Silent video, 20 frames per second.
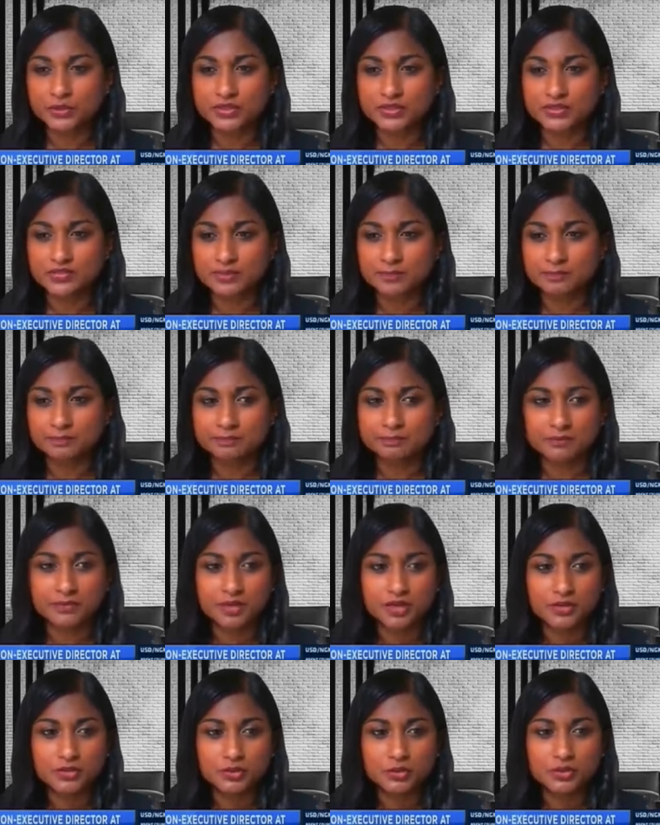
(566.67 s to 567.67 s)
know that
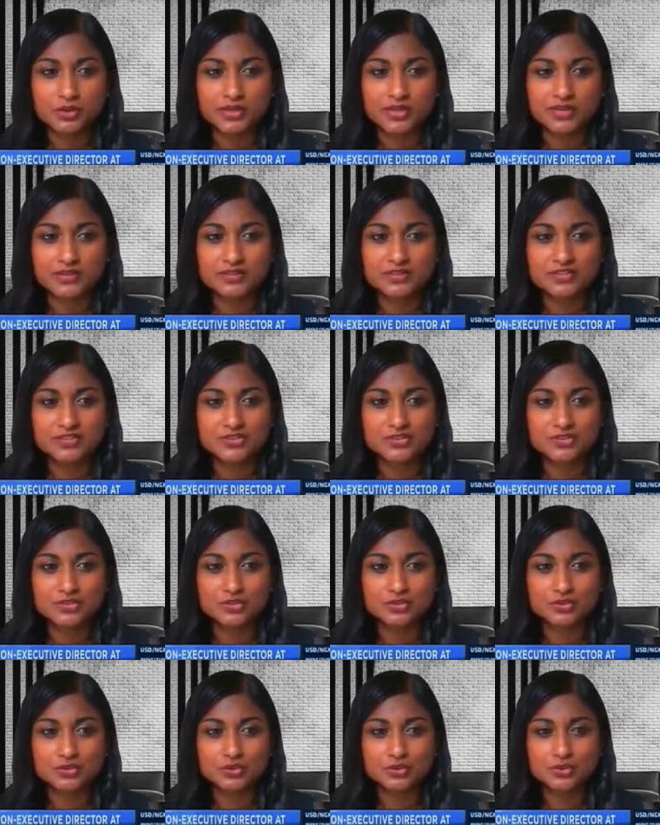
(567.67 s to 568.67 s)
some large
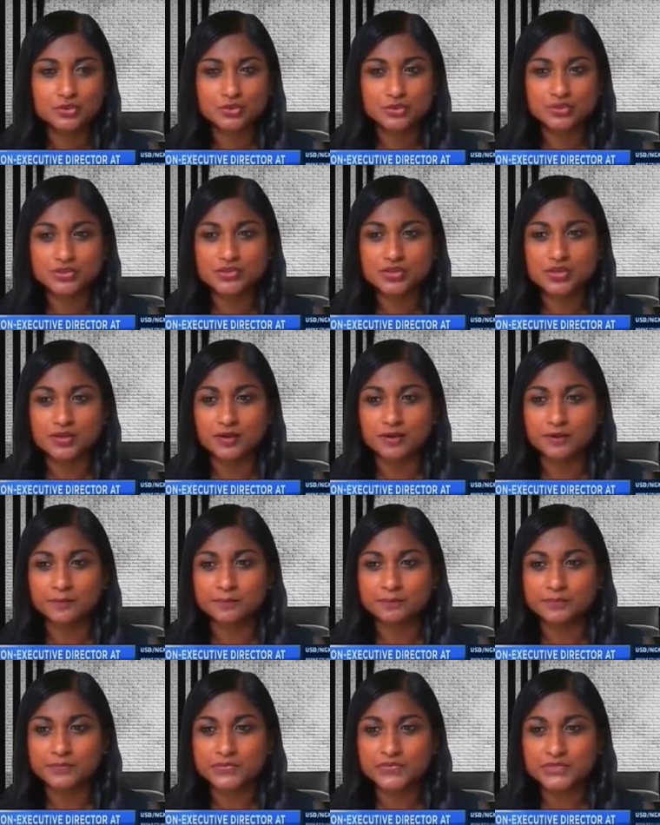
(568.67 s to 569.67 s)
organizations use
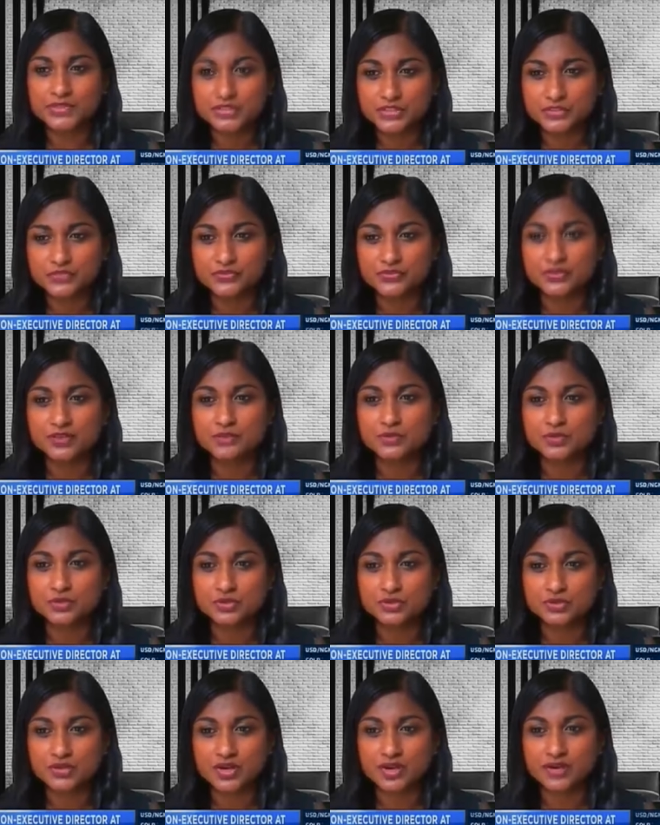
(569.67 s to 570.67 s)
um, search
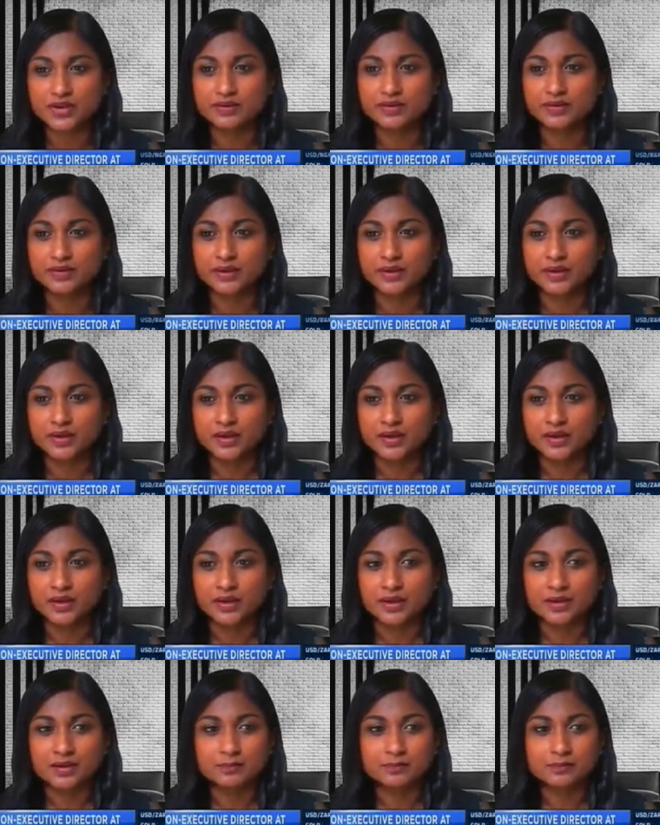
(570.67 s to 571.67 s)
firms to try and
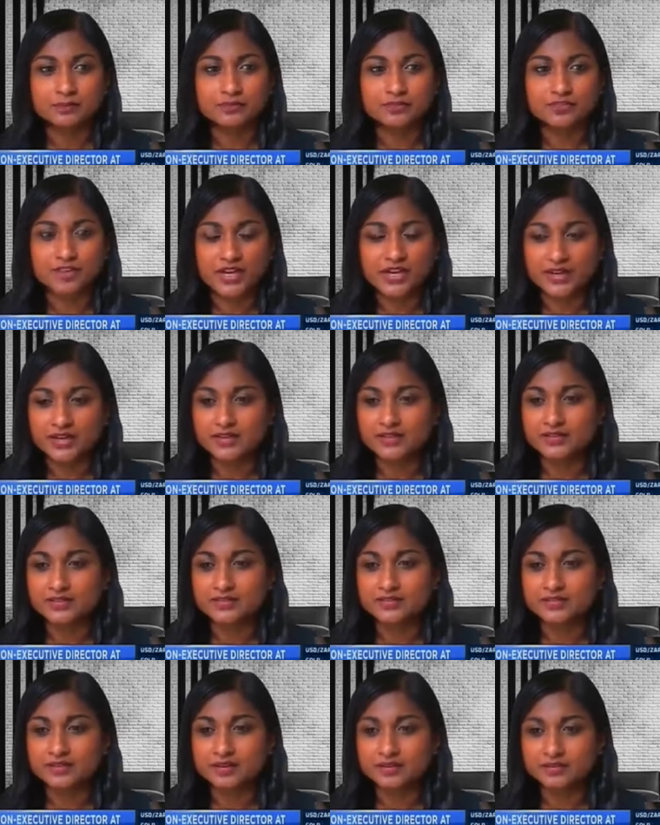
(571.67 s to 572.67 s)
um,
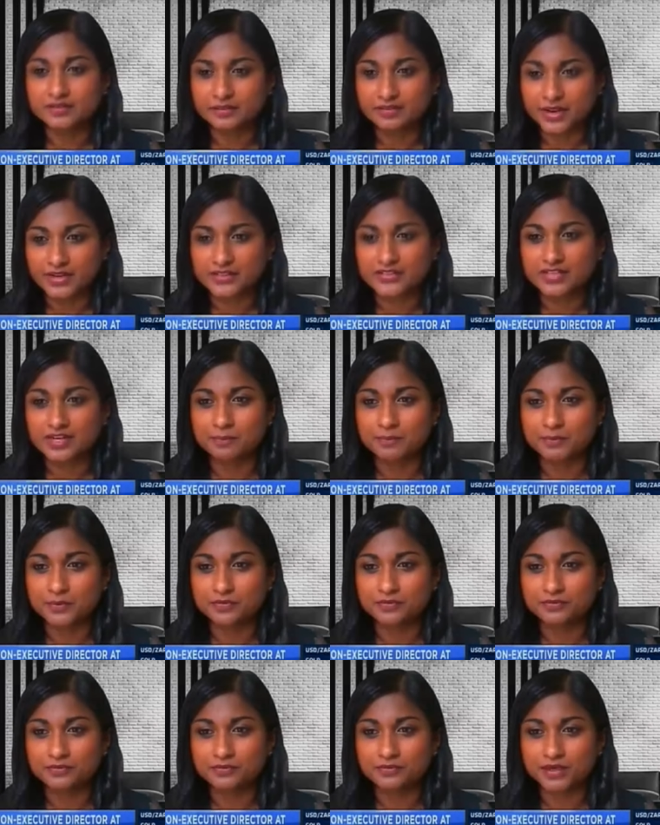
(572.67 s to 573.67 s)
find the right
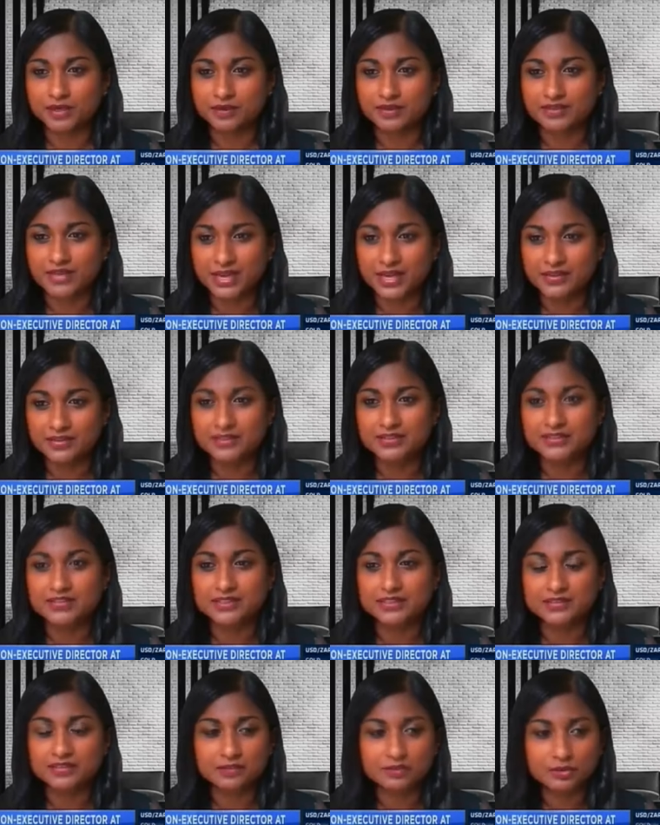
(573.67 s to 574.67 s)
type of uh,
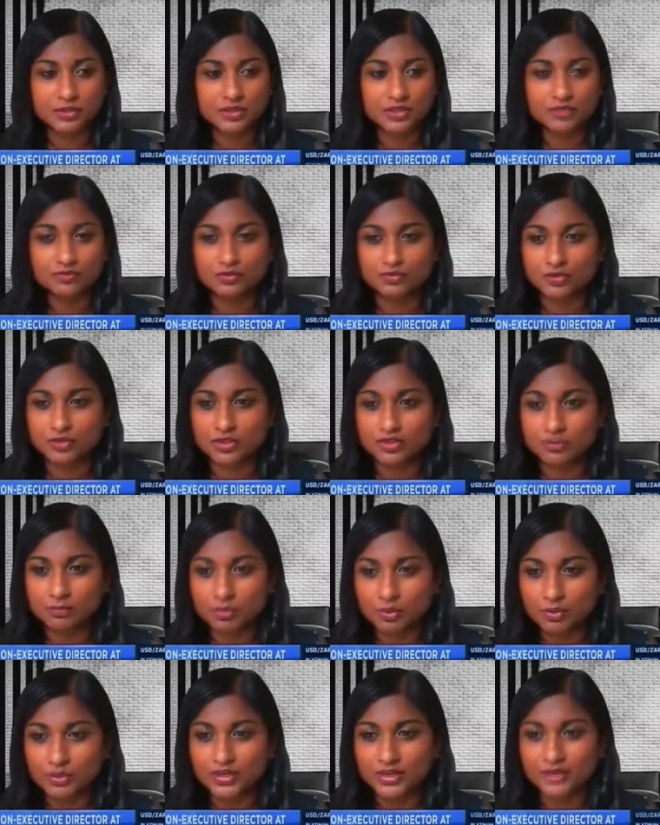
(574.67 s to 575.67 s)
candidate that they're looking for for
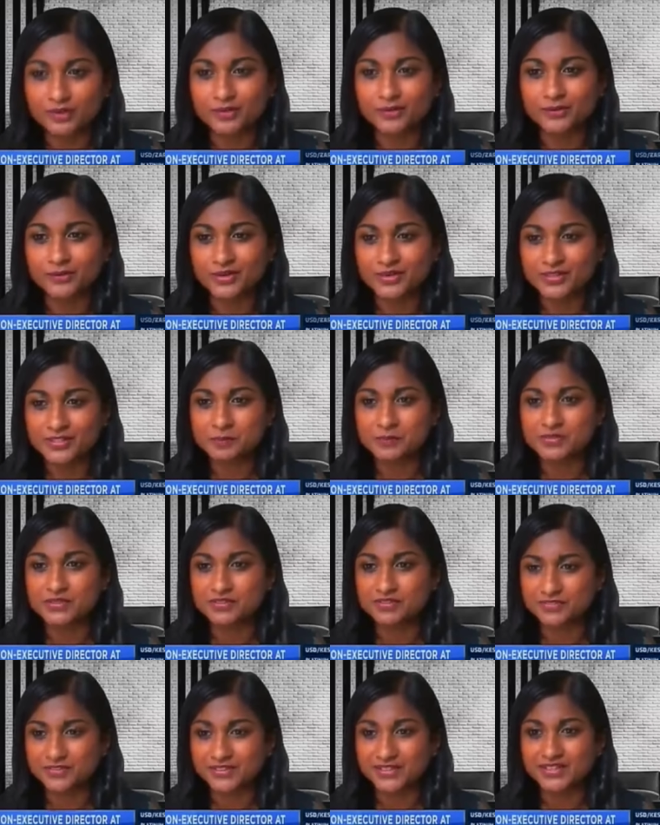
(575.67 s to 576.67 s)
their board and looking
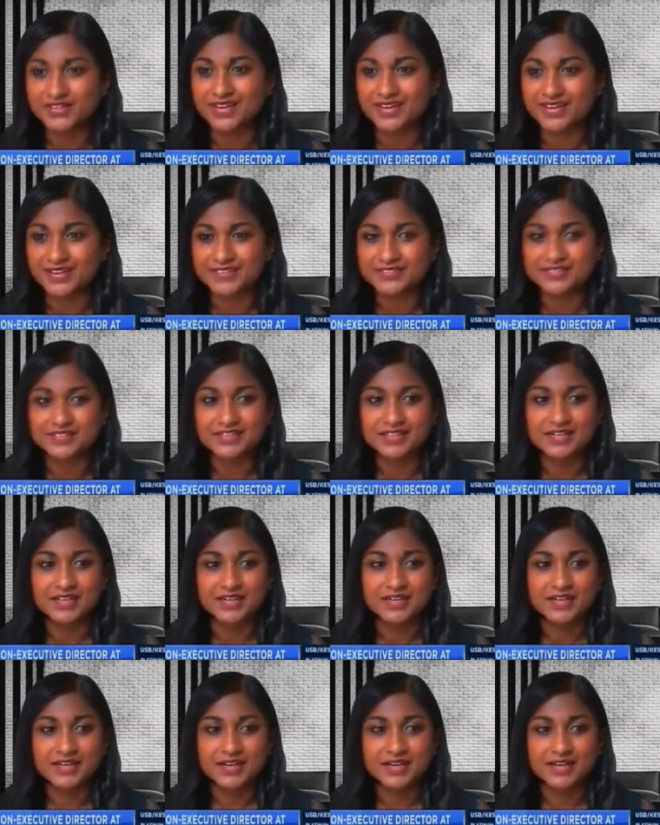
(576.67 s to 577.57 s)
specifically at